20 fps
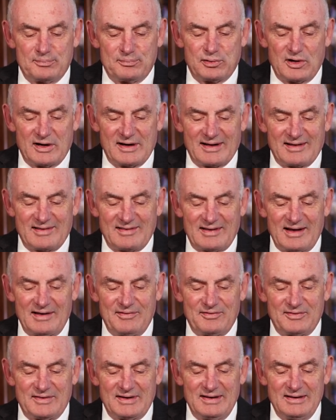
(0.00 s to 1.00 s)
product
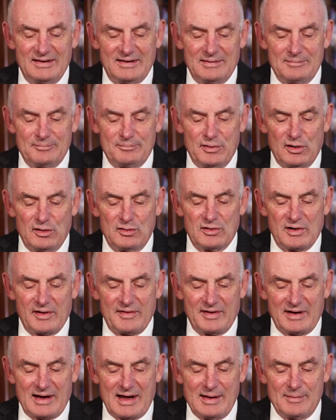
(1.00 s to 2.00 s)
safety bill
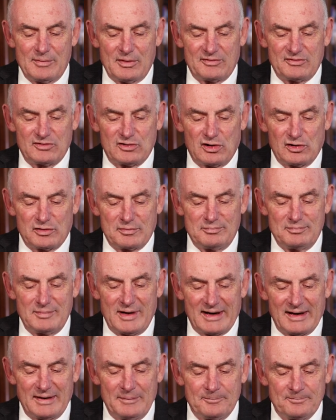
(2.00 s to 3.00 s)
in the name of Todd
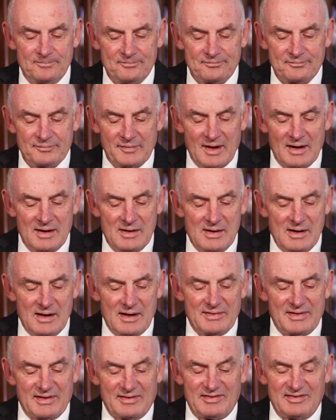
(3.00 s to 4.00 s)
Muller,
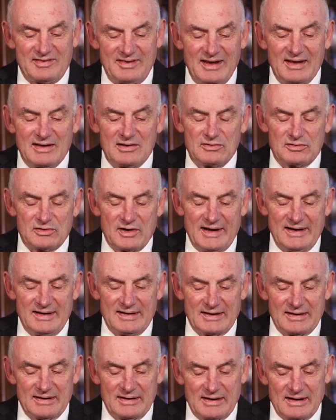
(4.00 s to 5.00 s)
the second
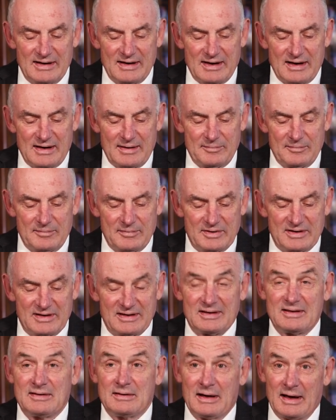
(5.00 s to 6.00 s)
reading
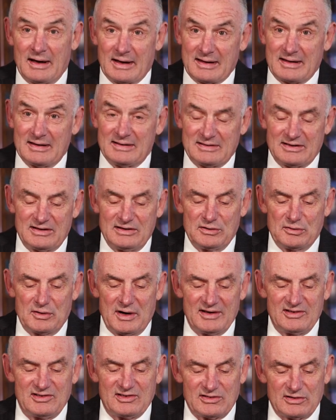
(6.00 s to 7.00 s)

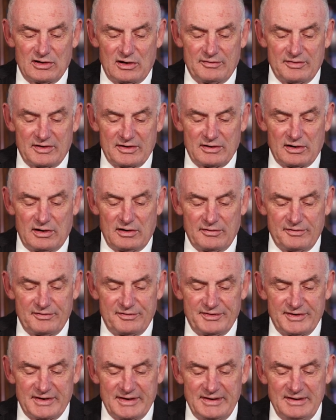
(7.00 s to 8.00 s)
continuation of it,
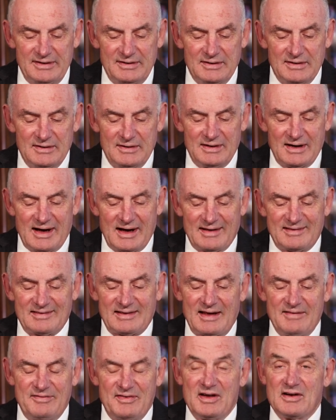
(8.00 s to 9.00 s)
of the
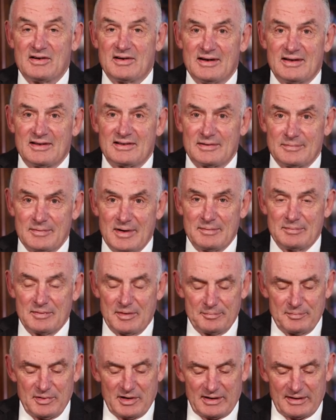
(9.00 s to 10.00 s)
Safe Areas
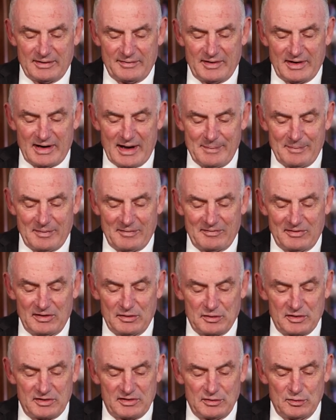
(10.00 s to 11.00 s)
Amendment Bill in the name of
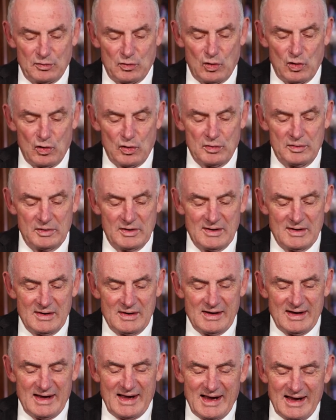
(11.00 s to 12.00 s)
Lewisa Wall.
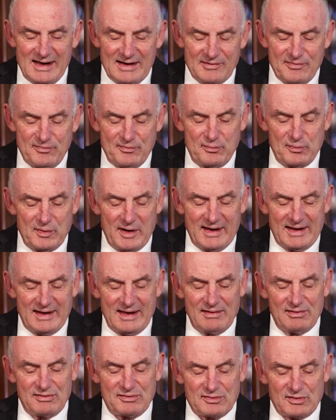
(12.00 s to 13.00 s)
And if we
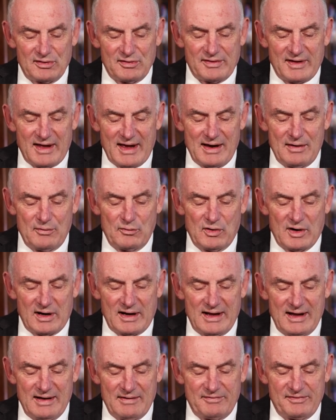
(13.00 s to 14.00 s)
get through that, we'll
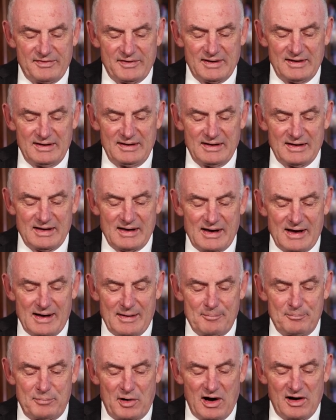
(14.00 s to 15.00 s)
have the
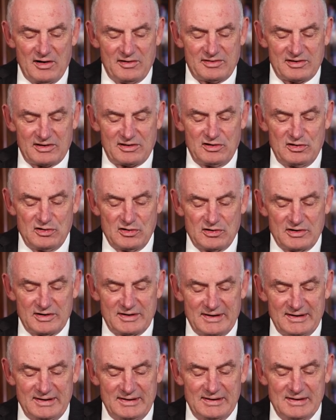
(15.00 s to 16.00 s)

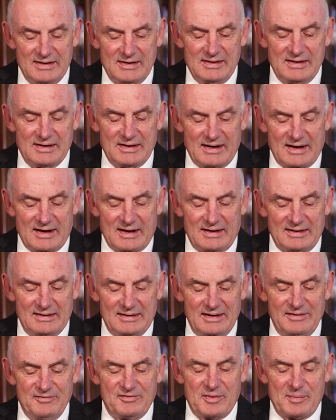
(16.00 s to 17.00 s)
Biosecurity
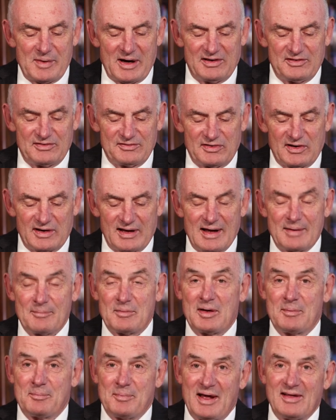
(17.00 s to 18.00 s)
Information for
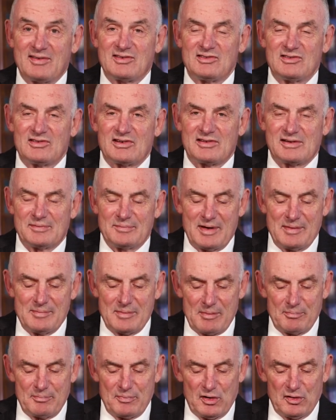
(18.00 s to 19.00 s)
Incoming Passengers
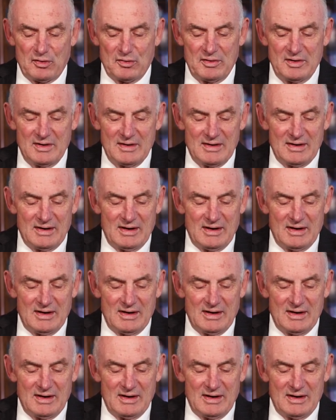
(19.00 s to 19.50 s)
Amendment Bill,